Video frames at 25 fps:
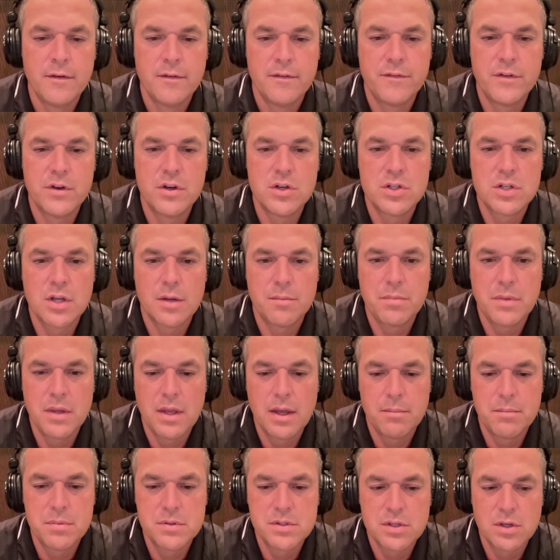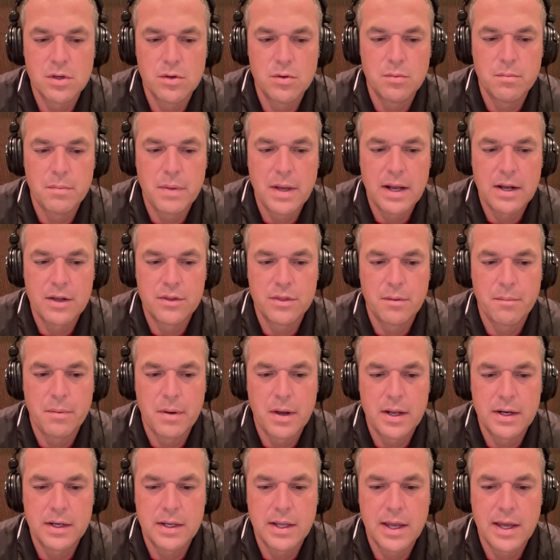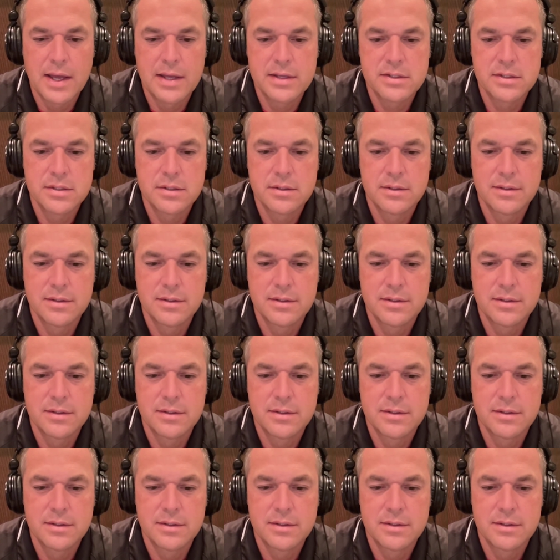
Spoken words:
finish up the episode back on the podcast.